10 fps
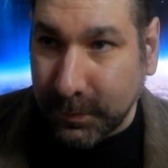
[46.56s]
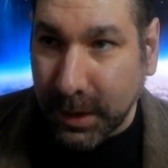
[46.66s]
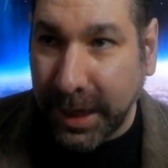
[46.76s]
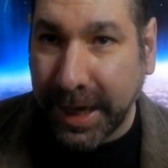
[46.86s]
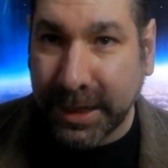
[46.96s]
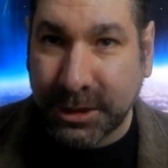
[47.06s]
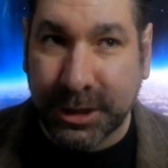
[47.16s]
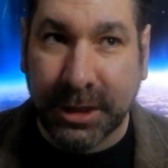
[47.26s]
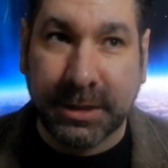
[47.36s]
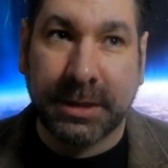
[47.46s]
and she
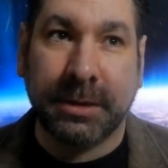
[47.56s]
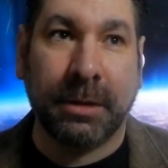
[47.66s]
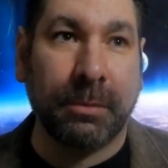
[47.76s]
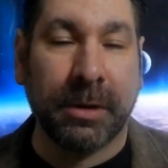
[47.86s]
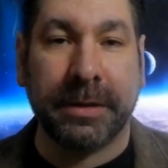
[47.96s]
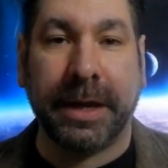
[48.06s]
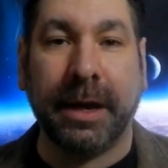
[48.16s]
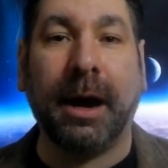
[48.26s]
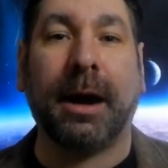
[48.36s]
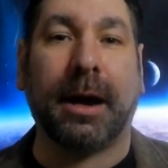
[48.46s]
doesn't know where they
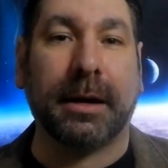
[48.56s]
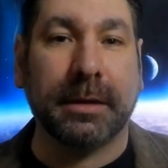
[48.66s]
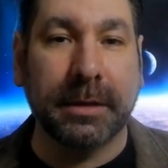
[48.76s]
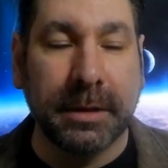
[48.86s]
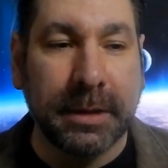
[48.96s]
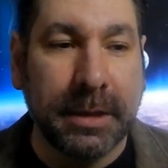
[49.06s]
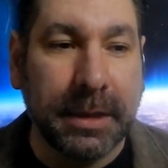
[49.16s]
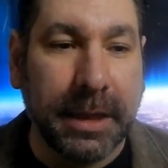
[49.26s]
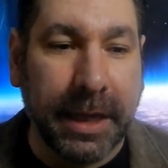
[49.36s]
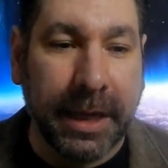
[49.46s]
are.
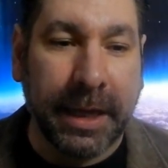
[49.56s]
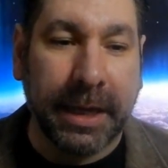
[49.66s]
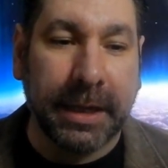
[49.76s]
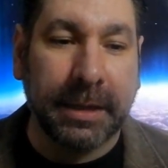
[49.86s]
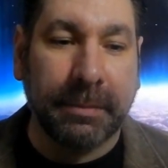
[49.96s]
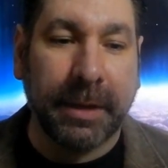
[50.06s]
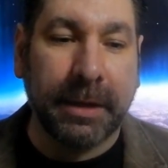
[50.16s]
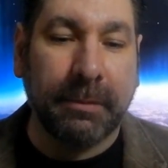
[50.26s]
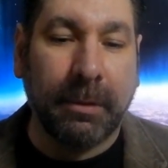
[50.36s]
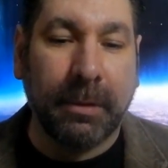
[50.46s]
And I'm
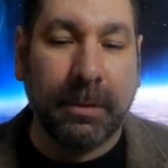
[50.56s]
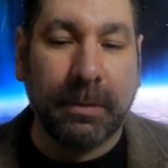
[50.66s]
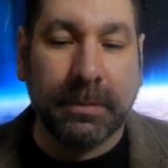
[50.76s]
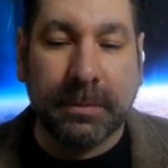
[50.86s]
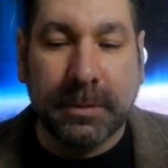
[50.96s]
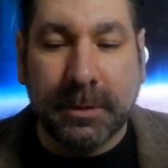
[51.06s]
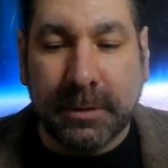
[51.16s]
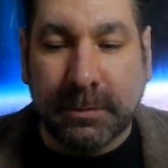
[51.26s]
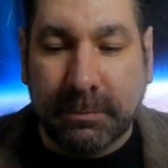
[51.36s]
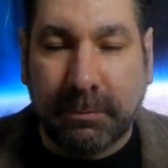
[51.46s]
like, well,
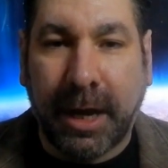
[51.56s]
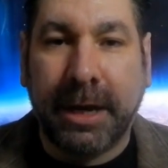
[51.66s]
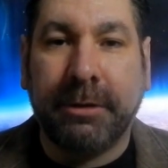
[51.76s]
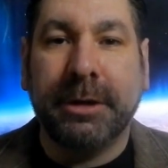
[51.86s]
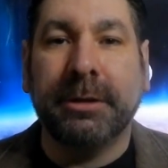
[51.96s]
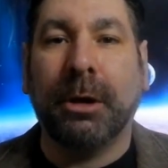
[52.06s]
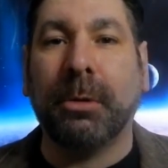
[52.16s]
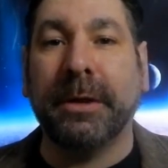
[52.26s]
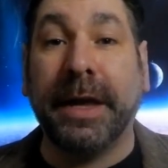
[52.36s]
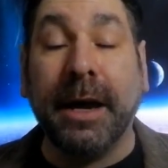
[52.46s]
why don't you know
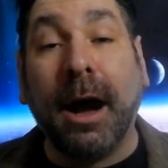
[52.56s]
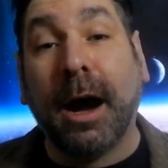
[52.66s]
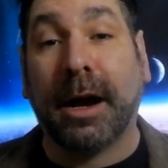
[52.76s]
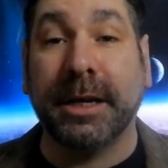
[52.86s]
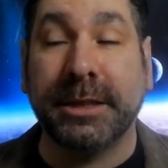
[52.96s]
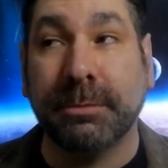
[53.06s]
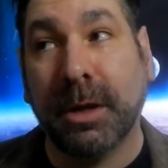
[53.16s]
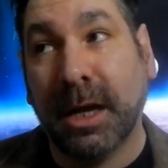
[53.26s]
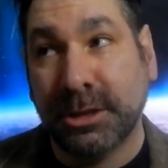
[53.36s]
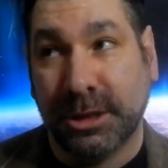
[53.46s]
where they are? And
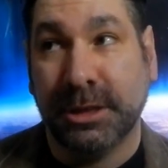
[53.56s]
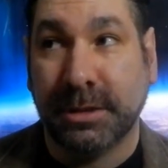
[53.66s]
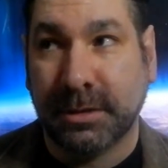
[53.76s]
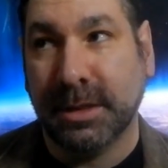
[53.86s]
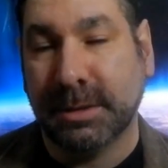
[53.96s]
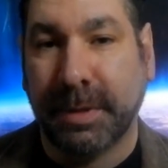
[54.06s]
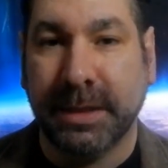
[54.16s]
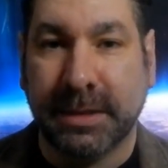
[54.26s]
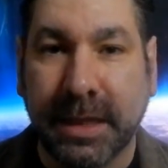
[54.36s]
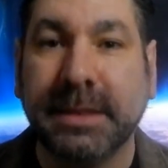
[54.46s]
she's because my
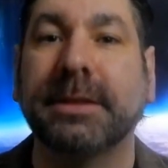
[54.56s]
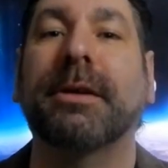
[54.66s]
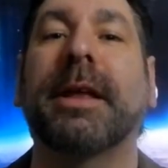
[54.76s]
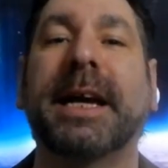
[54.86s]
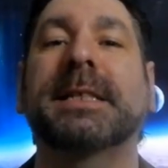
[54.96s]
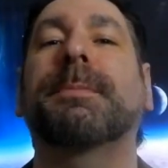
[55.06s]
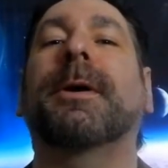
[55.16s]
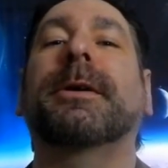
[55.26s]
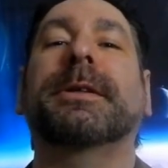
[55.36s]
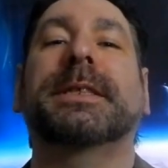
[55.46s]
sister likes
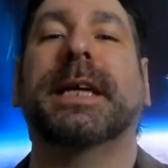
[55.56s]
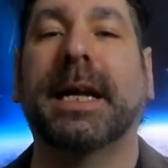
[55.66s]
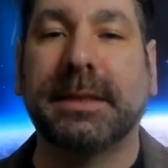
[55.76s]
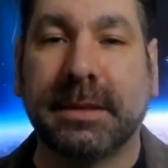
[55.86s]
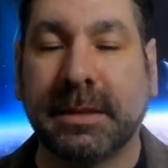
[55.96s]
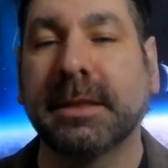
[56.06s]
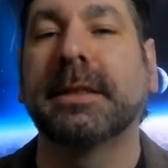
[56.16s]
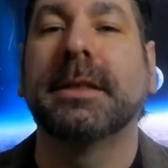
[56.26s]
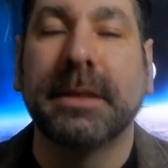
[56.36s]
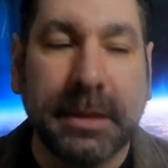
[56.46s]
Percocets,
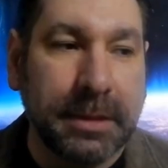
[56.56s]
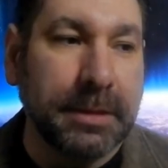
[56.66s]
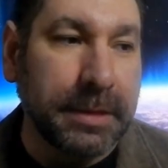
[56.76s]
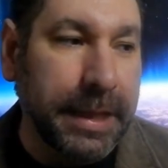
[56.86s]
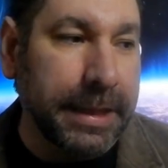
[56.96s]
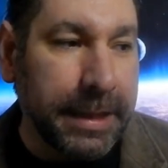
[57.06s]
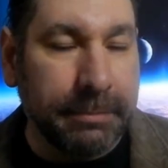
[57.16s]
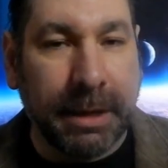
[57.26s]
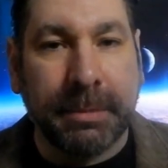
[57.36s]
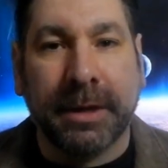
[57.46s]
and then
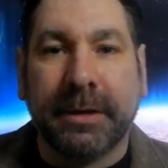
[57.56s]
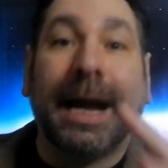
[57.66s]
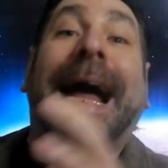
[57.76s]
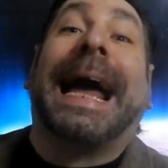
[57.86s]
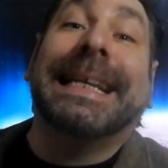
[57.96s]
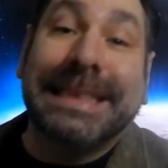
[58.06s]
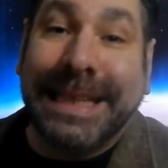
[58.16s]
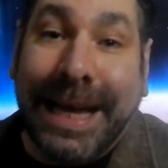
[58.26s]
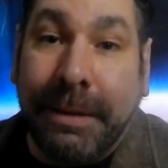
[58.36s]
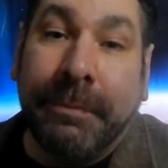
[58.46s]
my mother hides
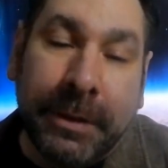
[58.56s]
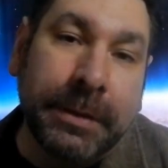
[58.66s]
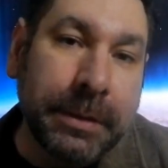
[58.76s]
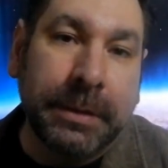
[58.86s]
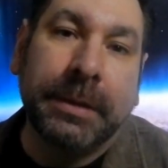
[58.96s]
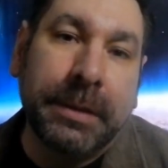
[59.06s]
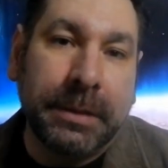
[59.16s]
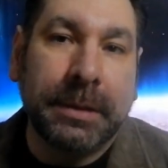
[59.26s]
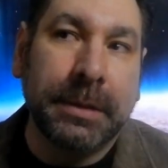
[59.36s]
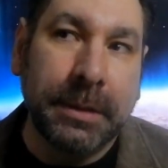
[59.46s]
them,
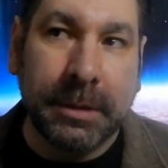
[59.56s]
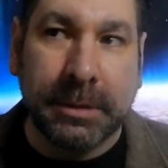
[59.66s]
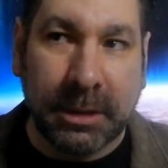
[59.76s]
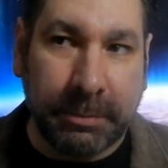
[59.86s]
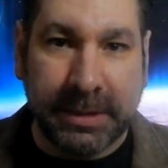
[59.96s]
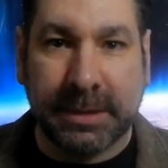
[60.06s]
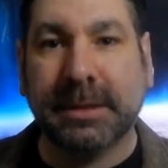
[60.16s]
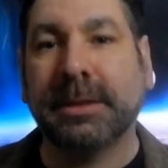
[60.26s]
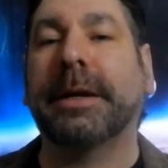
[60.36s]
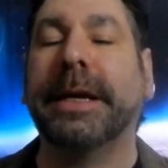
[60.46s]
so my
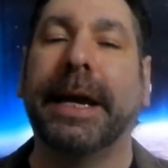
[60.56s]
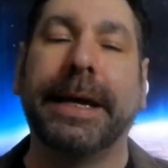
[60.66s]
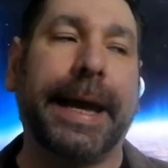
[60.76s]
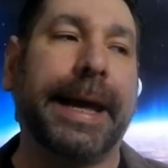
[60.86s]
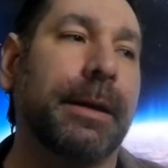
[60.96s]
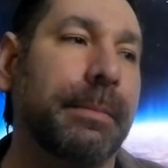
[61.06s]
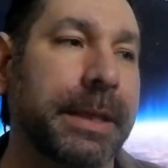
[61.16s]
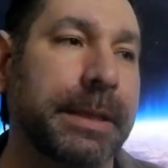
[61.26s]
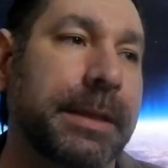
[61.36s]
sister can't get them, and